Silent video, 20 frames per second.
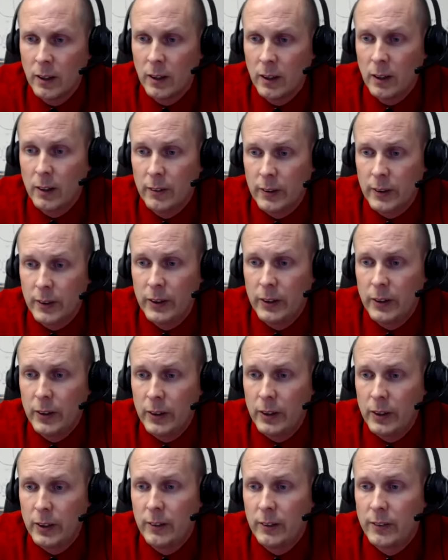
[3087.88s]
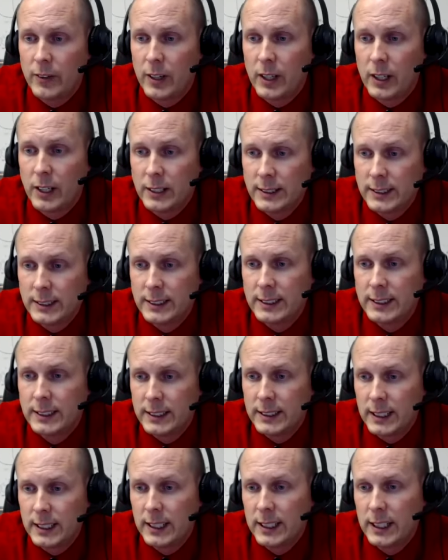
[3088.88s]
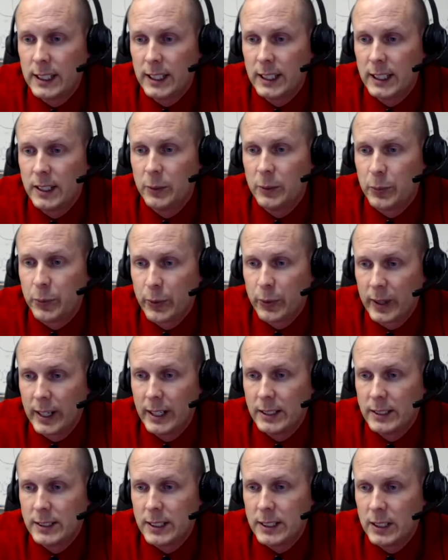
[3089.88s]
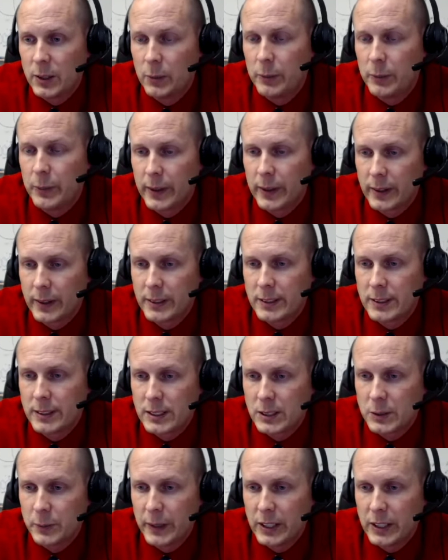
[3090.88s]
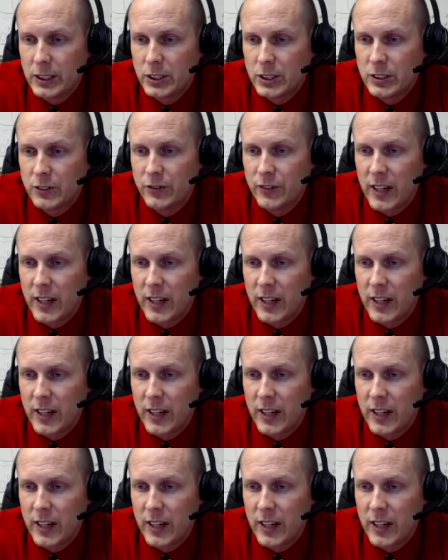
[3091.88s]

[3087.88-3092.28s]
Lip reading: Have I heard of unsinking the brain to help Parkinson's patients?